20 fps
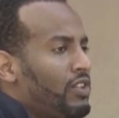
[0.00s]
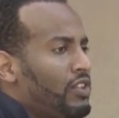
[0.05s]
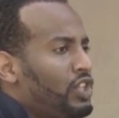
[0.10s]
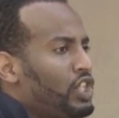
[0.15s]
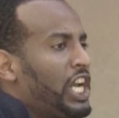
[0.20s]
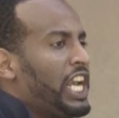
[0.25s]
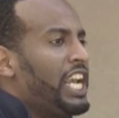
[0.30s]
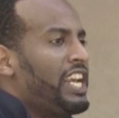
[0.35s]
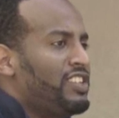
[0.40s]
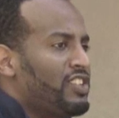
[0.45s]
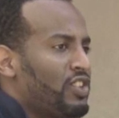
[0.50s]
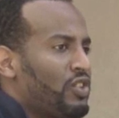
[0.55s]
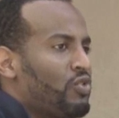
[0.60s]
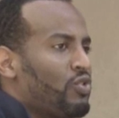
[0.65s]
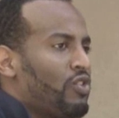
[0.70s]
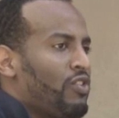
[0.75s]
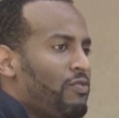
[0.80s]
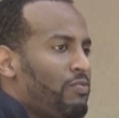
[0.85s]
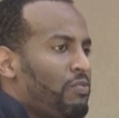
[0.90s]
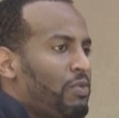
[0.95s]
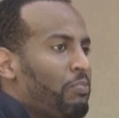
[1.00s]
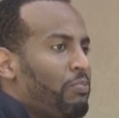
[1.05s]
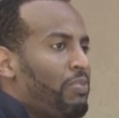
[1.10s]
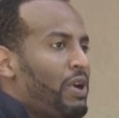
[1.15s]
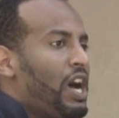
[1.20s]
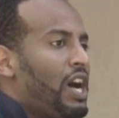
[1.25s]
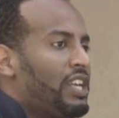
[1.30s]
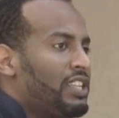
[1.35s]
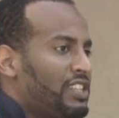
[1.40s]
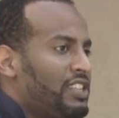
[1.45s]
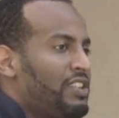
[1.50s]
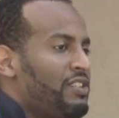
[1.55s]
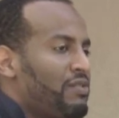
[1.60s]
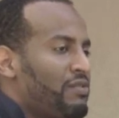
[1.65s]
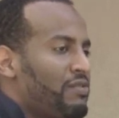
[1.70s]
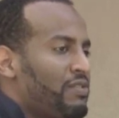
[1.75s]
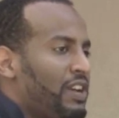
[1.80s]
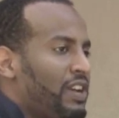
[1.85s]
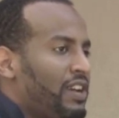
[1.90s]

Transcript: change and sort of positive